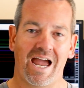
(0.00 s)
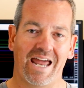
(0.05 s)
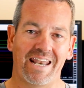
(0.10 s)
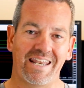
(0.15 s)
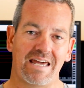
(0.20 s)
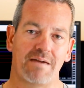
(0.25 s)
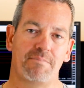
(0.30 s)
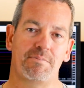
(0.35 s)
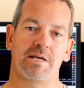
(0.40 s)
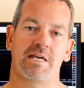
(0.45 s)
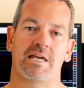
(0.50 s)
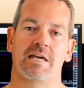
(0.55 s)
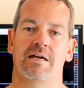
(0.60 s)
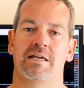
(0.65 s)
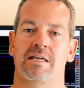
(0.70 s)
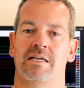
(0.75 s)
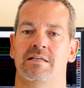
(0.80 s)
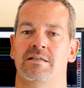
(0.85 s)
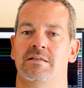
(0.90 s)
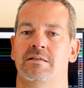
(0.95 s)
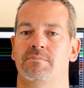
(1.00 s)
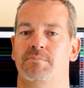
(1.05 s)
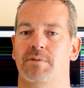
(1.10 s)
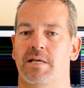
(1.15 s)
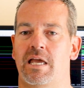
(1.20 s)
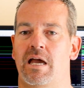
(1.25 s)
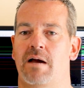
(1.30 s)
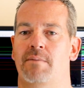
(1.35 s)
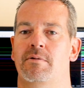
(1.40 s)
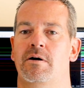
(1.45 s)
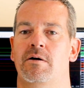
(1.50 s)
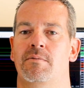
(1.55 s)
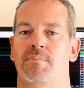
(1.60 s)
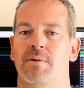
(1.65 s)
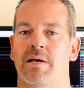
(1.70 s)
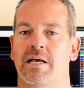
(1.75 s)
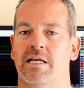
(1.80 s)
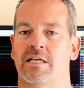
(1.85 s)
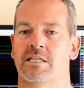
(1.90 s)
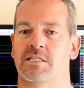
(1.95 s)
And that can become a
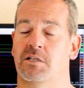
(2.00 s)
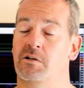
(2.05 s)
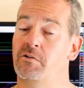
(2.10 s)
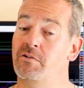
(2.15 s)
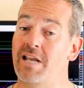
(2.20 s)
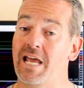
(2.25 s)
big sort